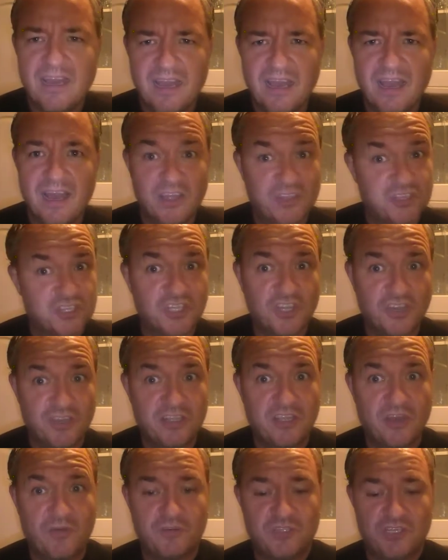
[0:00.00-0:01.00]
I'll certainly
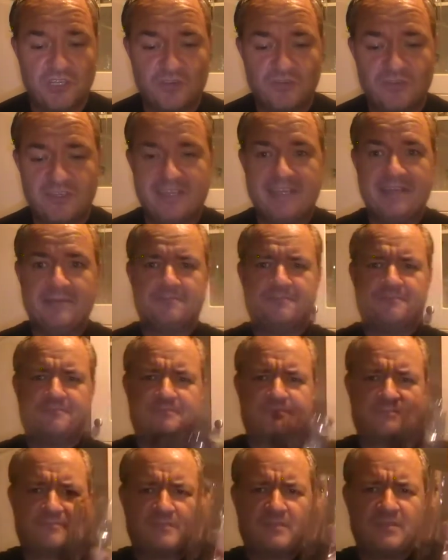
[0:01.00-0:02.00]
know it's a goodie.
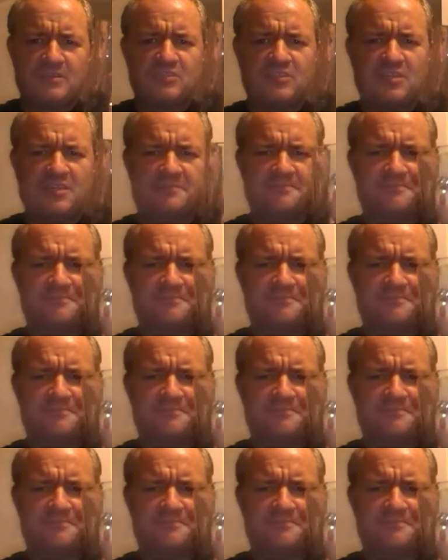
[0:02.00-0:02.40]
So.